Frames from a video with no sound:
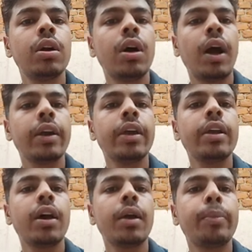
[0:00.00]
again
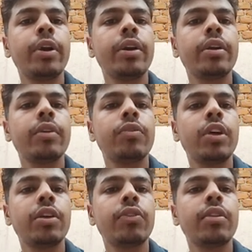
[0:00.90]
I print if there
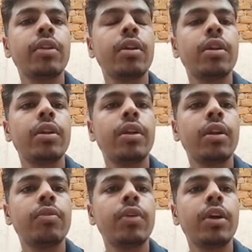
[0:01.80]
is null
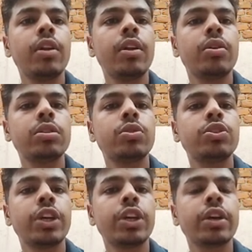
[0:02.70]
value or not to
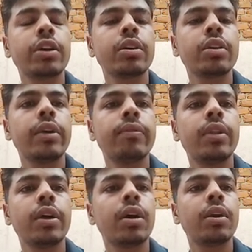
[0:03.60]
check if
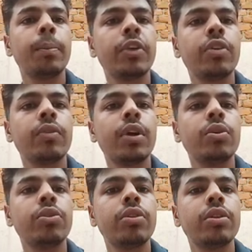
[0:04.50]
the missing
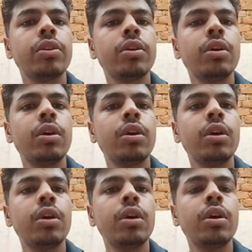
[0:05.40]
values
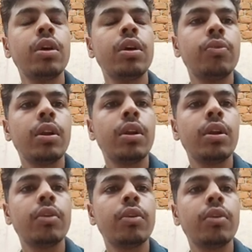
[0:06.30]
will
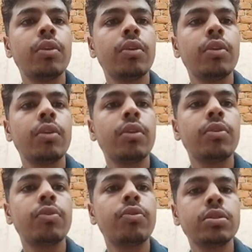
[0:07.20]
fill or not.
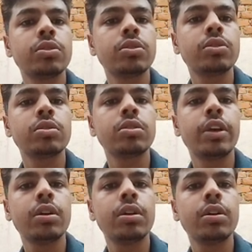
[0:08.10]
So here
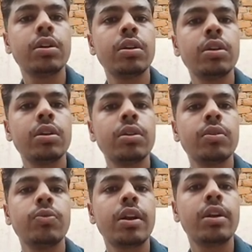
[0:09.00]
we can see
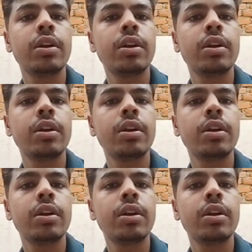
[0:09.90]
that